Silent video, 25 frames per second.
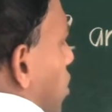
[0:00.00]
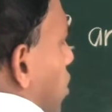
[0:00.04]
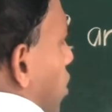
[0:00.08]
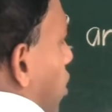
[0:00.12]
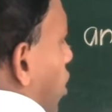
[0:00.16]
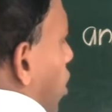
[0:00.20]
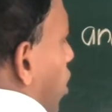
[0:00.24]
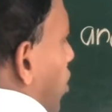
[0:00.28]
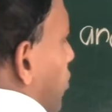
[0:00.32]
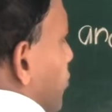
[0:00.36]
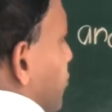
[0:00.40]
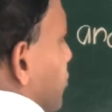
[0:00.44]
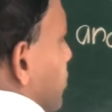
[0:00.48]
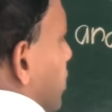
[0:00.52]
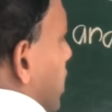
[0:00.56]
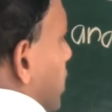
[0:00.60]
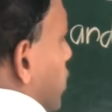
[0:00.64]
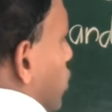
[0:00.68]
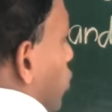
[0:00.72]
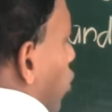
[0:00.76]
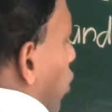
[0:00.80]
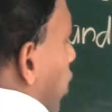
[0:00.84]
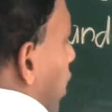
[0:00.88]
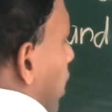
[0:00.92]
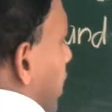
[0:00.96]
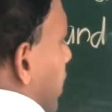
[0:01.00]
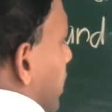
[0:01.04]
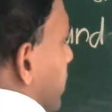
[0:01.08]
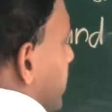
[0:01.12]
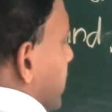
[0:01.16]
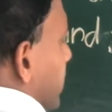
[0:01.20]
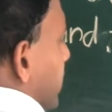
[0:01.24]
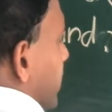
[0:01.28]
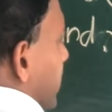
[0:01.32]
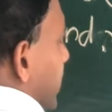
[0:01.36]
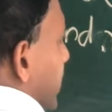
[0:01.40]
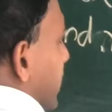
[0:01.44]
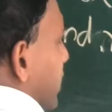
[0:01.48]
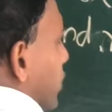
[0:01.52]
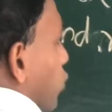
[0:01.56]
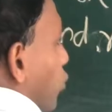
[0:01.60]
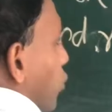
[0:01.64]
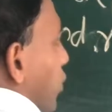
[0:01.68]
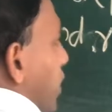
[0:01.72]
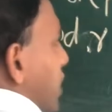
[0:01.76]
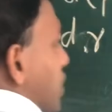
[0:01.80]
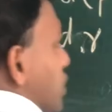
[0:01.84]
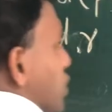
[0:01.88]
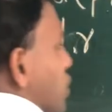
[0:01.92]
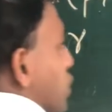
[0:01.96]
of the quadratic
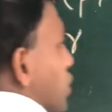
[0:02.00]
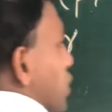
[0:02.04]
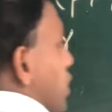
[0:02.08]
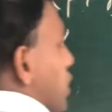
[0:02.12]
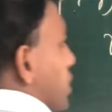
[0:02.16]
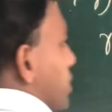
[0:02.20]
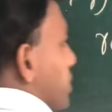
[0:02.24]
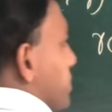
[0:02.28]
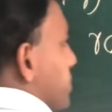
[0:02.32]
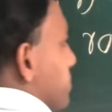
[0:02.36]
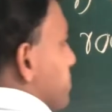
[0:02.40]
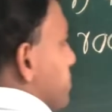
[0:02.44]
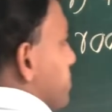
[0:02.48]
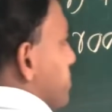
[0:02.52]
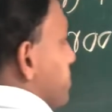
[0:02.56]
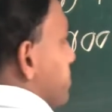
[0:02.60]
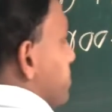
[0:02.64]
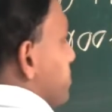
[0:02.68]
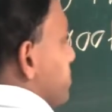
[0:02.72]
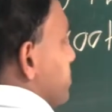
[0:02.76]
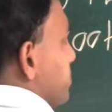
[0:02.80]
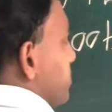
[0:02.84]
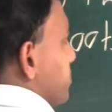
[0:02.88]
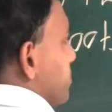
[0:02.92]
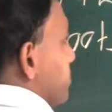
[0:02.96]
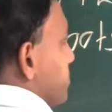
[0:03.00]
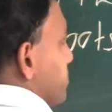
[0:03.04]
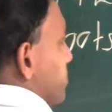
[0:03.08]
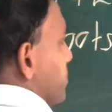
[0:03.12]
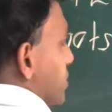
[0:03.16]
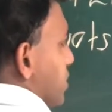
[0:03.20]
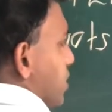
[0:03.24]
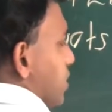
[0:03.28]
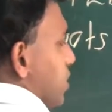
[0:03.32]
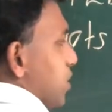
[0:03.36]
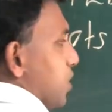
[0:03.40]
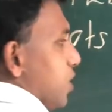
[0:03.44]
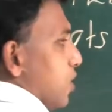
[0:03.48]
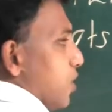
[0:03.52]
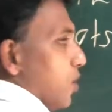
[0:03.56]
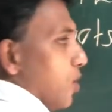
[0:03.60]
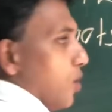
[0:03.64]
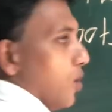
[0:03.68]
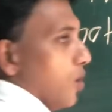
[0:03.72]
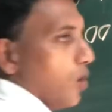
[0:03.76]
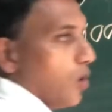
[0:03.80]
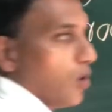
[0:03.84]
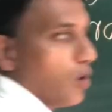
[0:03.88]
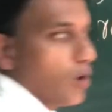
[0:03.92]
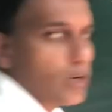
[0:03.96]
equation.
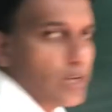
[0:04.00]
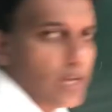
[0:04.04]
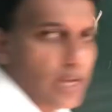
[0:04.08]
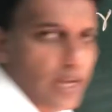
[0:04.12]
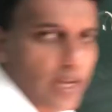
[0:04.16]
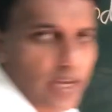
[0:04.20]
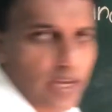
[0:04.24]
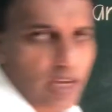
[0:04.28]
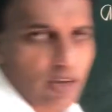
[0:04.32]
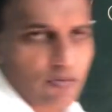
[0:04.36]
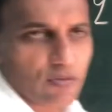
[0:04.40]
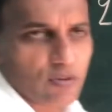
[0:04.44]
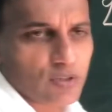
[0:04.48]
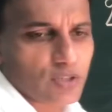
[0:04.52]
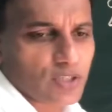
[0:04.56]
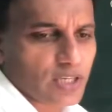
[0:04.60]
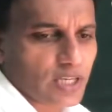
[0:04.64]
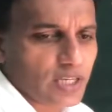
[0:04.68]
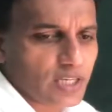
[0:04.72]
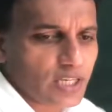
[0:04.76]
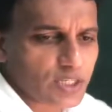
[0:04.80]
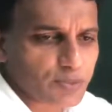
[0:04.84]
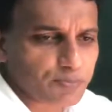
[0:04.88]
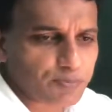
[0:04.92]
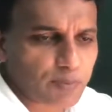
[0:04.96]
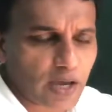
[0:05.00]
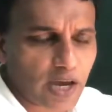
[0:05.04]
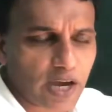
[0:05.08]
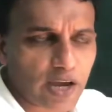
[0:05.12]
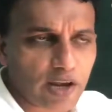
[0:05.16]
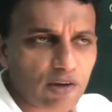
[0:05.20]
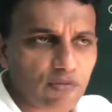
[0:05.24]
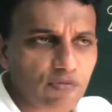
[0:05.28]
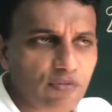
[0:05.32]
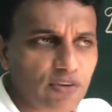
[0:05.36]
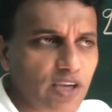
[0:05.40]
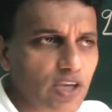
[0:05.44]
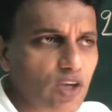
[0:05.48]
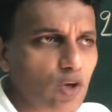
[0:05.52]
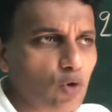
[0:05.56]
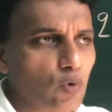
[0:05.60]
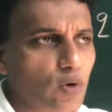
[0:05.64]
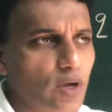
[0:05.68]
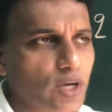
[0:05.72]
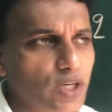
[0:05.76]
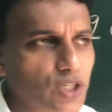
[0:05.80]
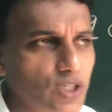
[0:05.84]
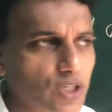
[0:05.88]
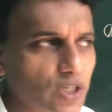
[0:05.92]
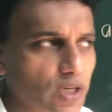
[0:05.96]
Okay, if you see this pair of
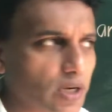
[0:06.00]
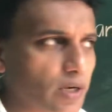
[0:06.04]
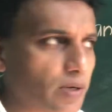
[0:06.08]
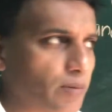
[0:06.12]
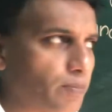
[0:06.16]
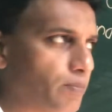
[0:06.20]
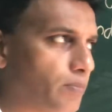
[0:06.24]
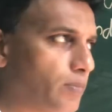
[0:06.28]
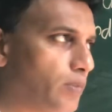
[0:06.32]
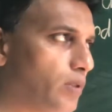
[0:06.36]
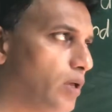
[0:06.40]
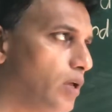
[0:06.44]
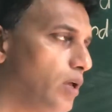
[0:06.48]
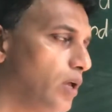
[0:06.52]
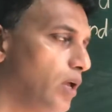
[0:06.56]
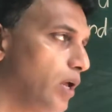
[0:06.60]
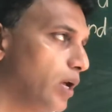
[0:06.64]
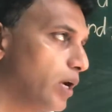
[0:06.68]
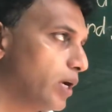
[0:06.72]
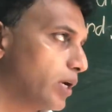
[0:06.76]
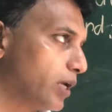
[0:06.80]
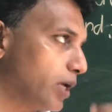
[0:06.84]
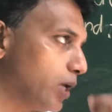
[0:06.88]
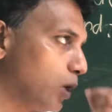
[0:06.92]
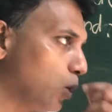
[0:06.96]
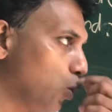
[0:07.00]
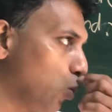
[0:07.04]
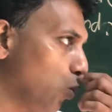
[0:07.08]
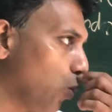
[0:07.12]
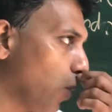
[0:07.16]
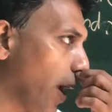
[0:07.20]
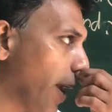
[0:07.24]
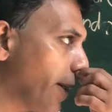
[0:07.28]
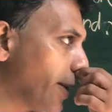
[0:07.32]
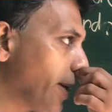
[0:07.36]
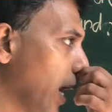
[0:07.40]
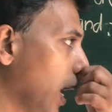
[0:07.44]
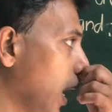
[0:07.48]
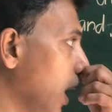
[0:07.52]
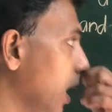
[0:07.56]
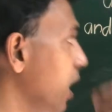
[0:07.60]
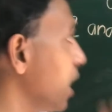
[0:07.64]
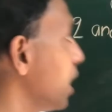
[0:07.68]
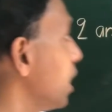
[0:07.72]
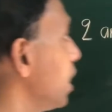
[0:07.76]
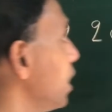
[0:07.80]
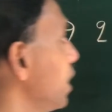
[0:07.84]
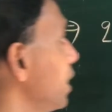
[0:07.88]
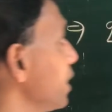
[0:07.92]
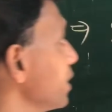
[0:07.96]
equation, q and
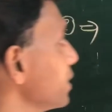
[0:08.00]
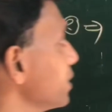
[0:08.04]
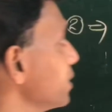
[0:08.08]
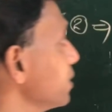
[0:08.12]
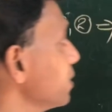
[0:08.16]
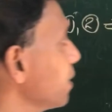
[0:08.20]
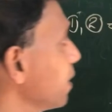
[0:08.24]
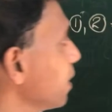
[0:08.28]
r